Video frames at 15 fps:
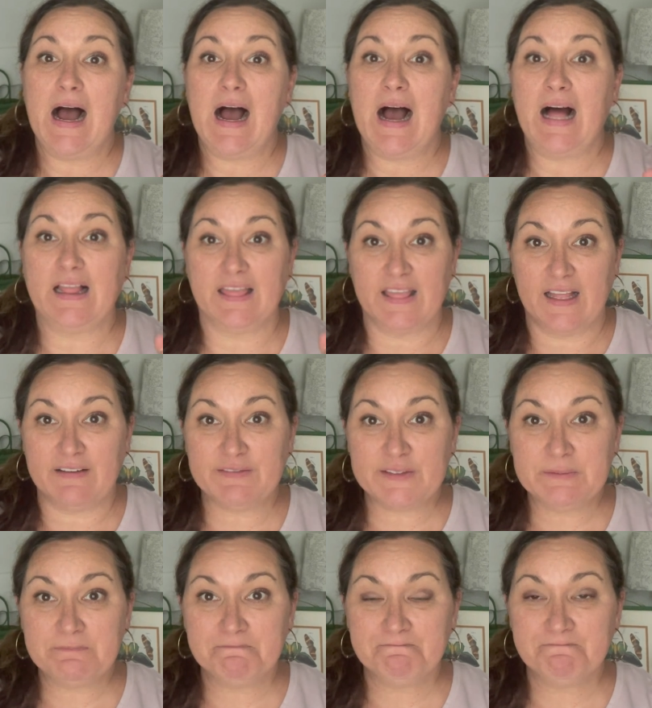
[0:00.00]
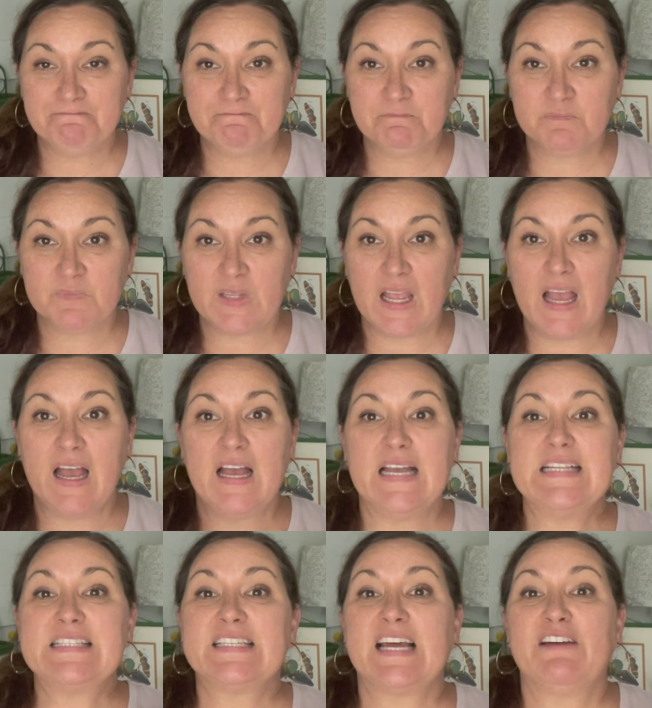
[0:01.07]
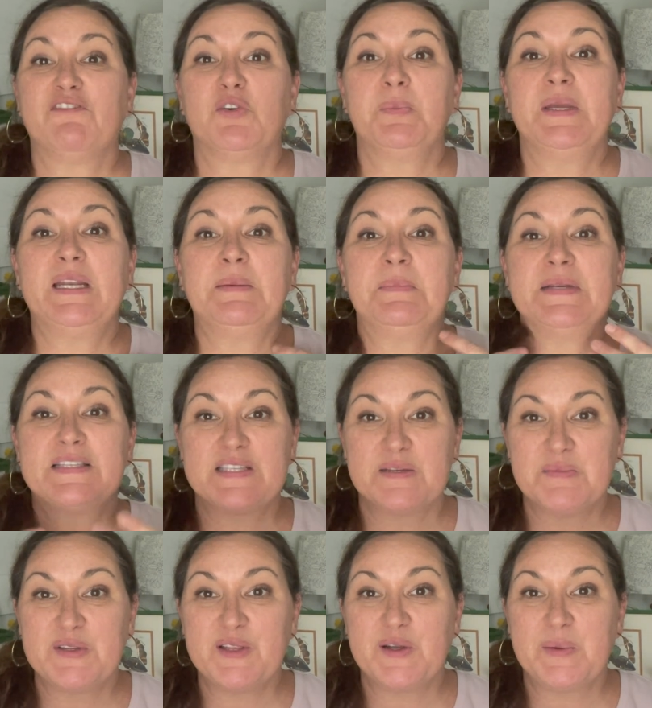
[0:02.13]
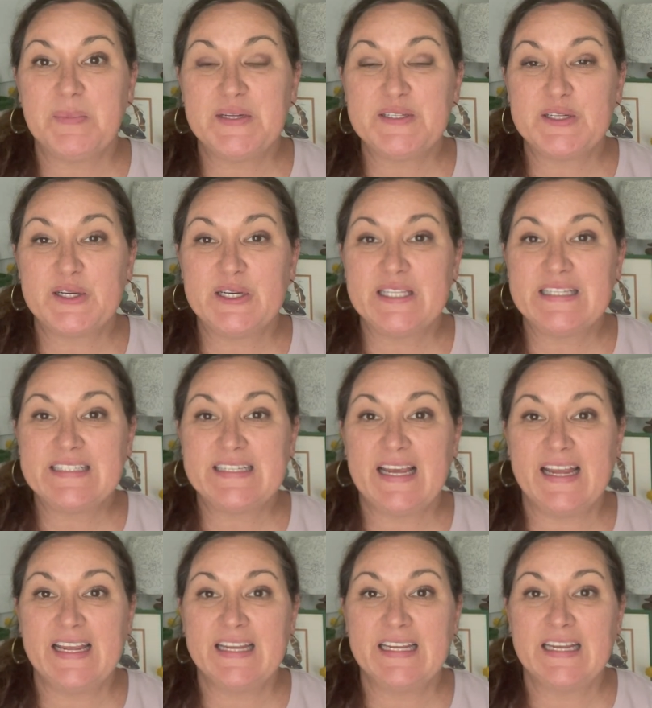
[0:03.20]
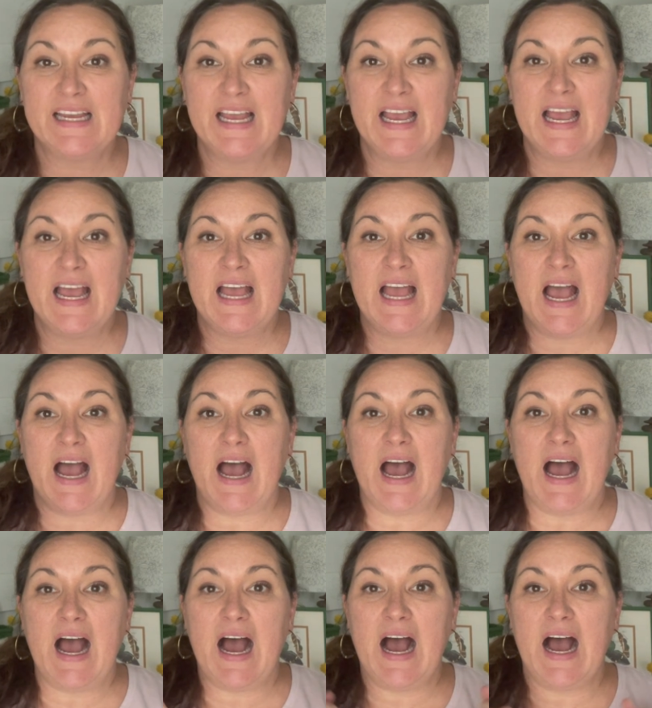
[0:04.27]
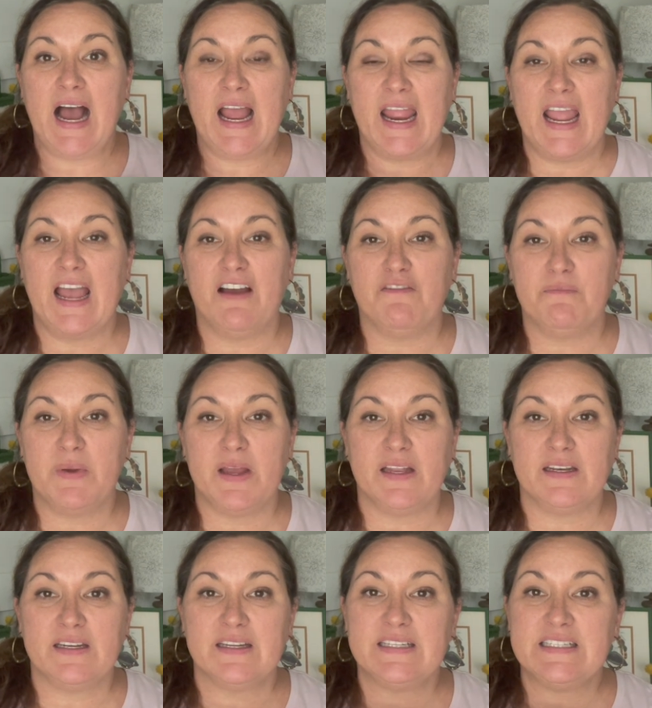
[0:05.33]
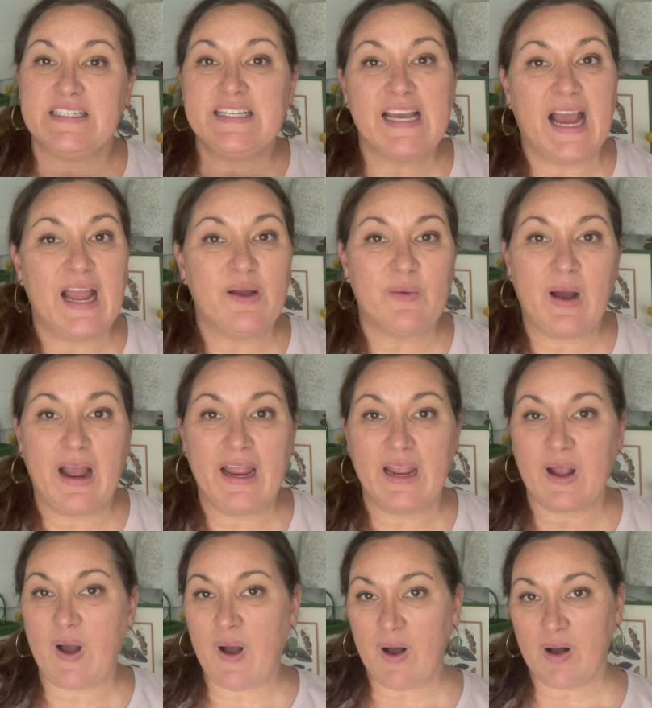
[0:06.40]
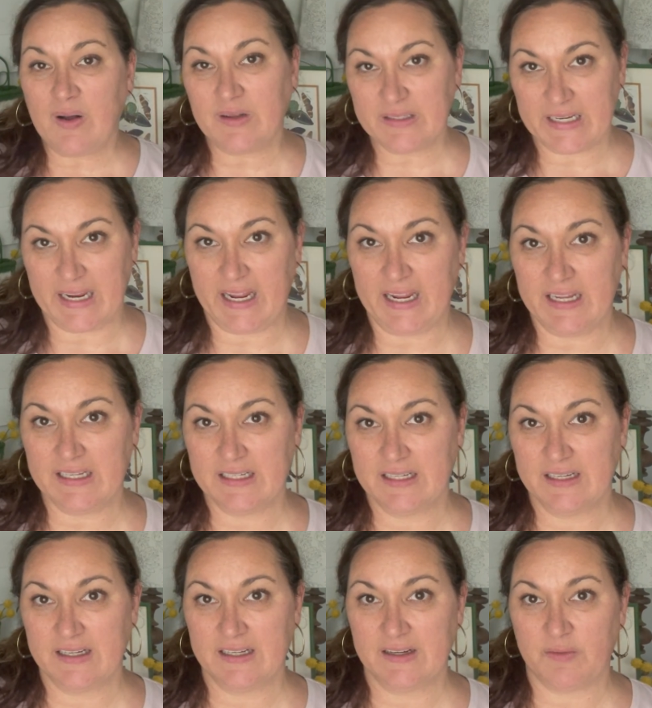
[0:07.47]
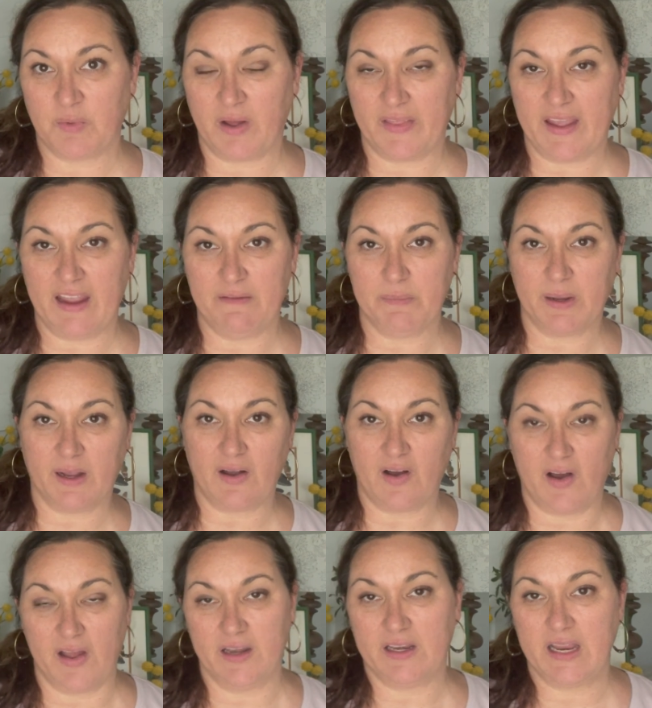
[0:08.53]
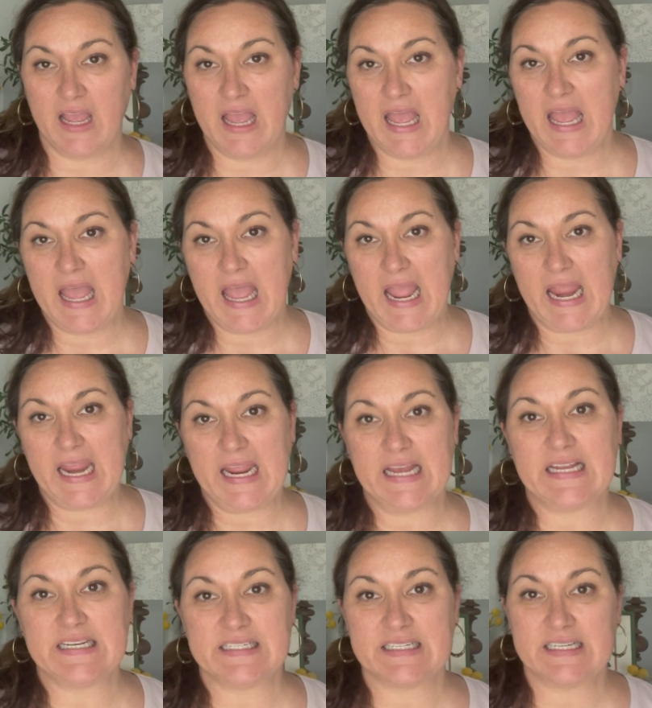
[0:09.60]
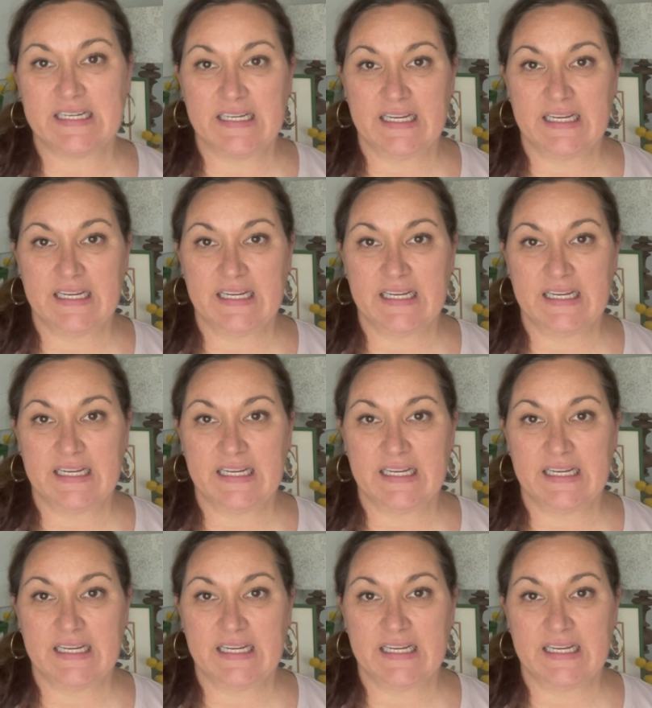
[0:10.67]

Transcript: I love them. It's time for me to miss them a little bit during the day. I have been DIYing all day while they have been gone and